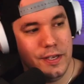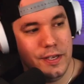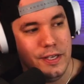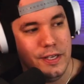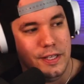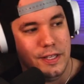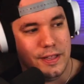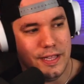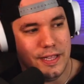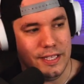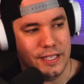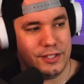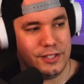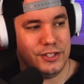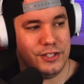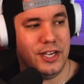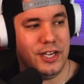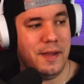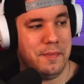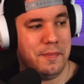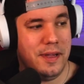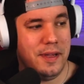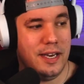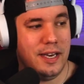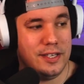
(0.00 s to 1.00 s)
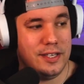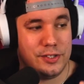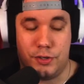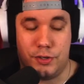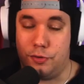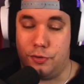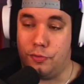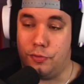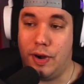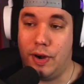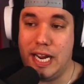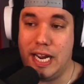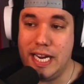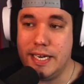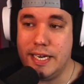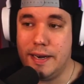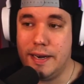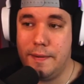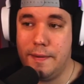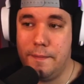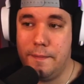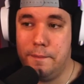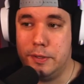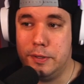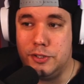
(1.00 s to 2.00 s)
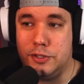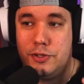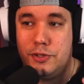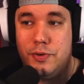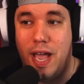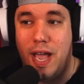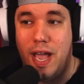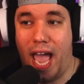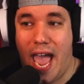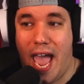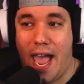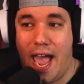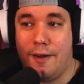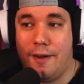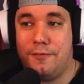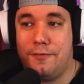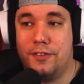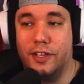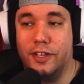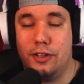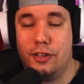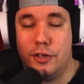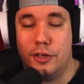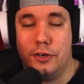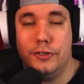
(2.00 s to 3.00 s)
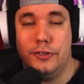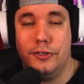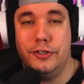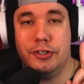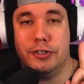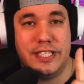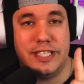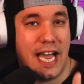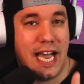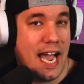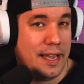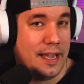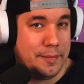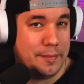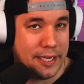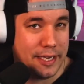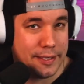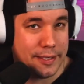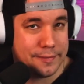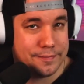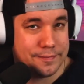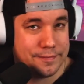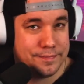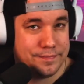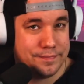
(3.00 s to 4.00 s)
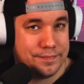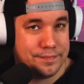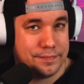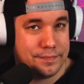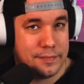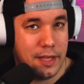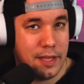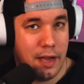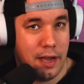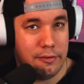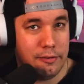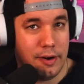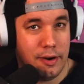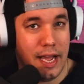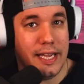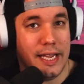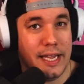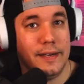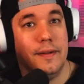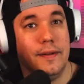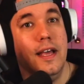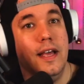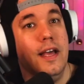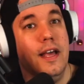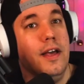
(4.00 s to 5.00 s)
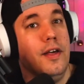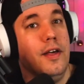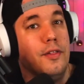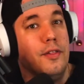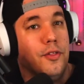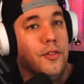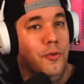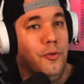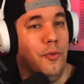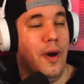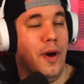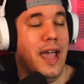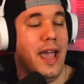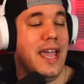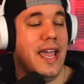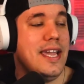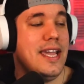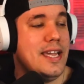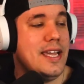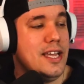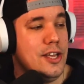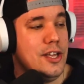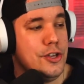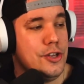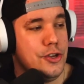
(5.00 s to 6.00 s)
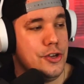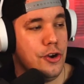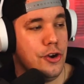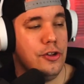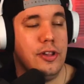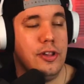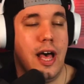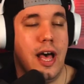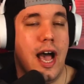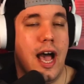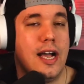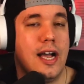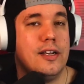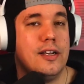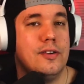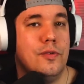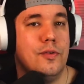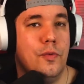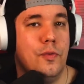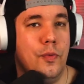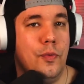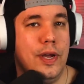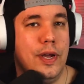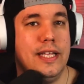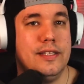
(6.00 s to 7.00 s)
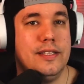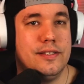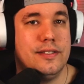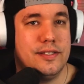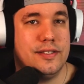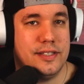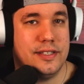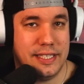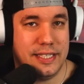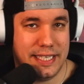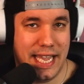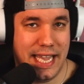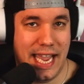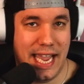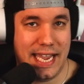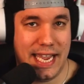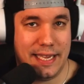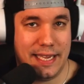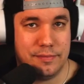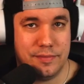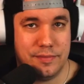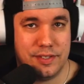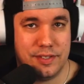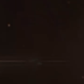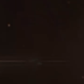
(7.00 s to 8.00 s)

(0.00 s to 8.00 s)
This champion is great, but you have to learn your timing, right? The way Yurlok wins games